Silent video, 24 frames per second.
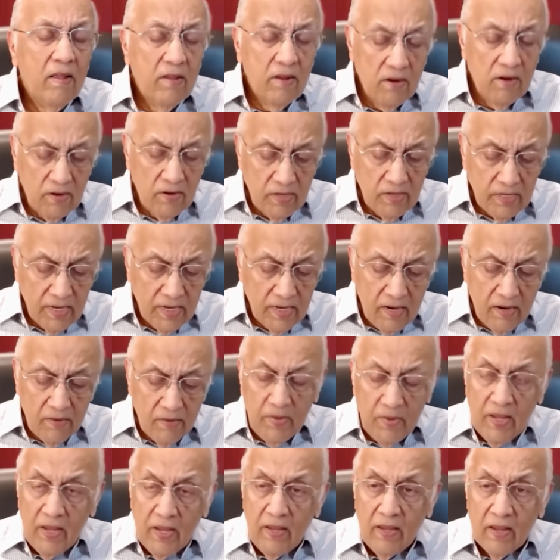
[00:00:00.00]
And the Lord said
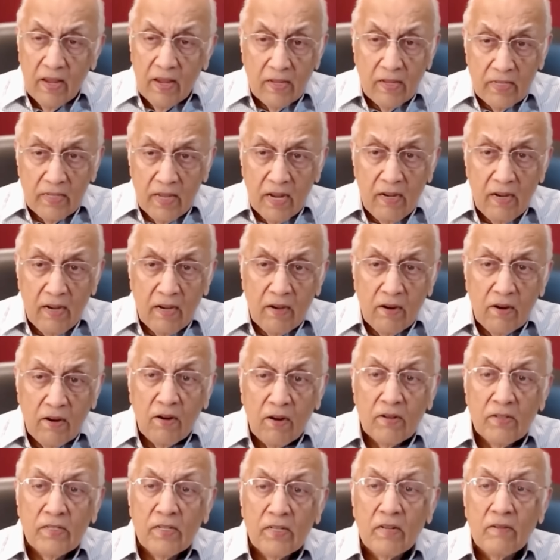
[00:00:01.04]
to me, yes, I did
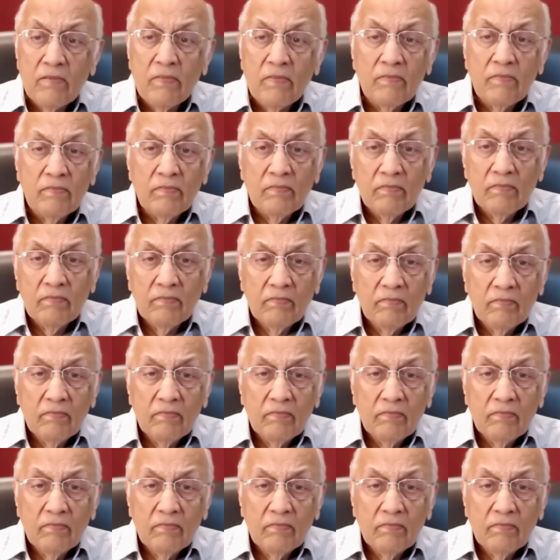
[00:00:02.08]
call some.